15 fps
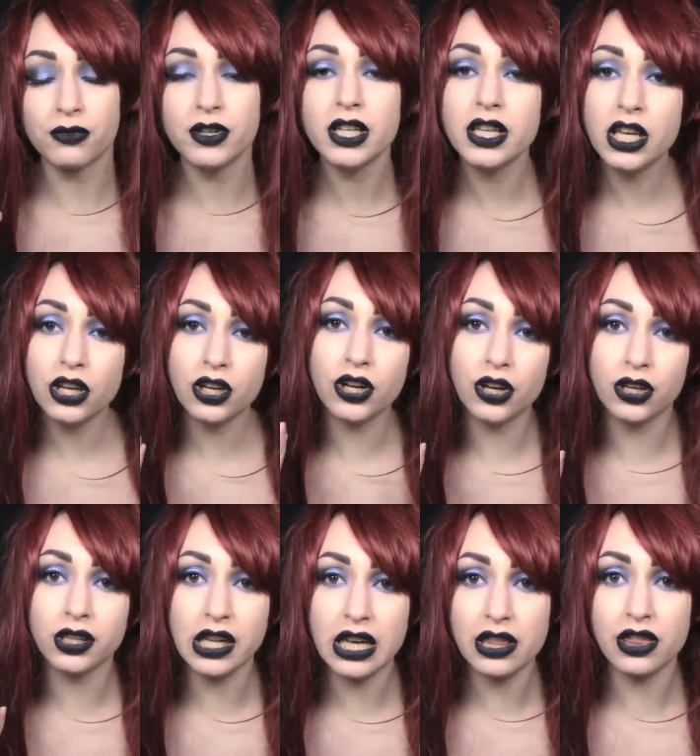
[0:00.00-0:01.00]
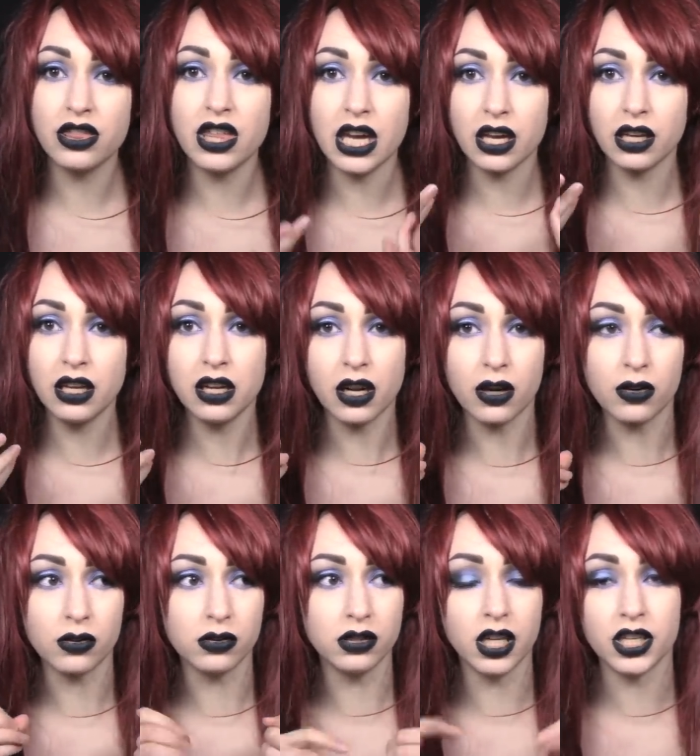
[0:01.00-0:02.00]
really curly, thick, you
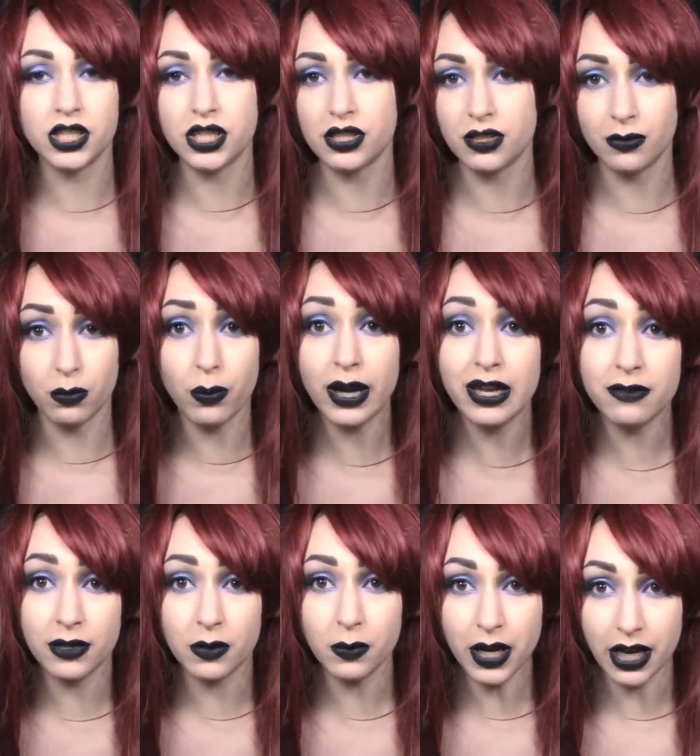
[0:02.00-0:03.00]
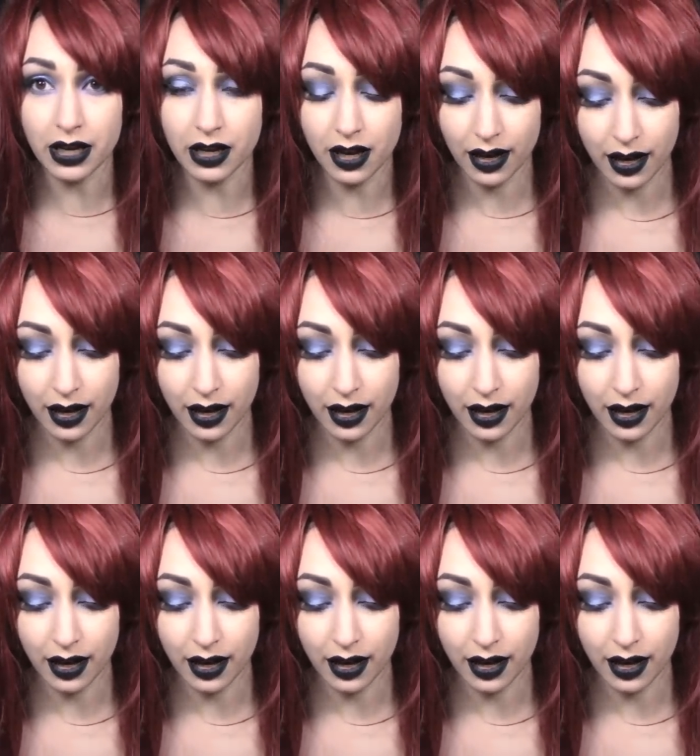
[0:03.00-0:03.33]
know, luscious, wavy wig.